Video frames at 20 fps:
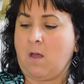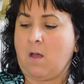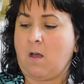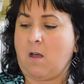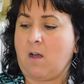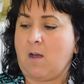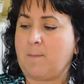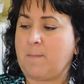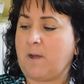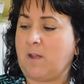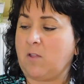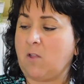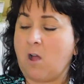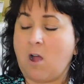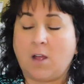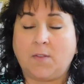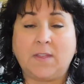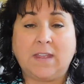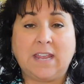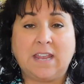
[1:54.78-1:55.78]
um,
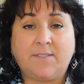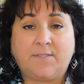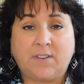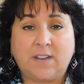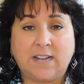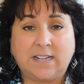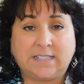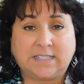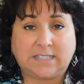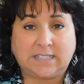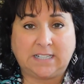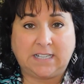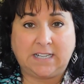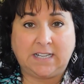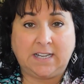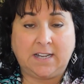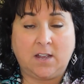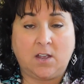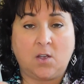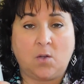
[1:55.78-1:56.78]
Along the Infinite
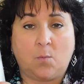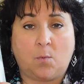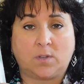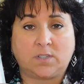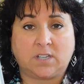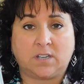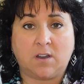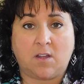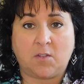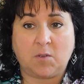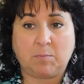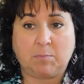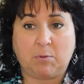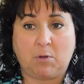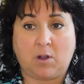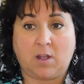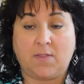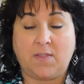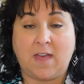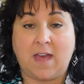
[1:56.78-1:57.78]
Sea was another
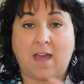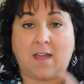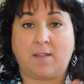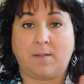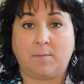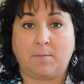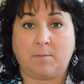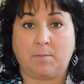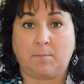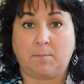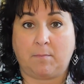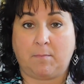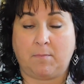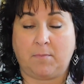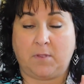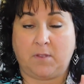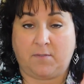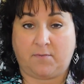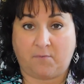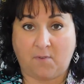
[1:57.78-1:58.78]
book that
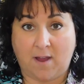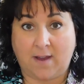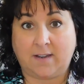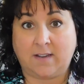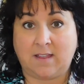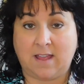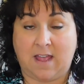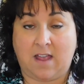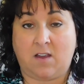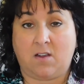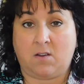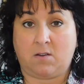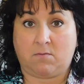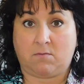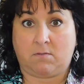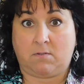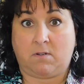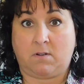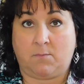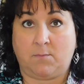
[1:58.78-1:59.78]
the friend that
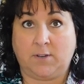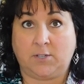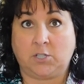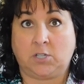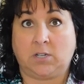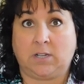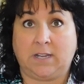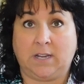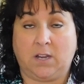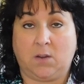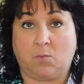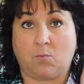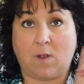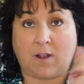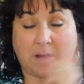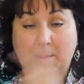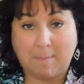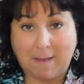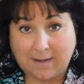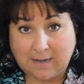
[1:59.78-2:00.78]
uh, originally
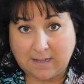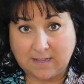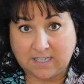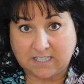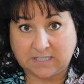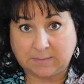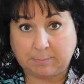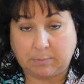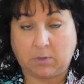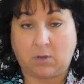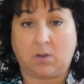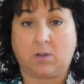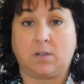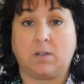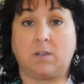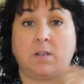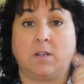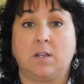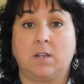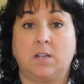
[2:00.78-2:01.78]
recommended this book,
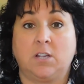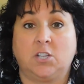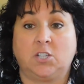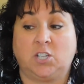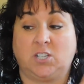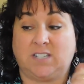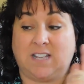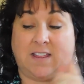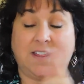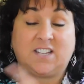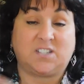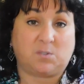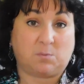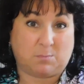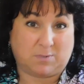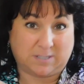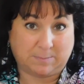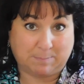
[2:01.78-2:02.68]
she said this one was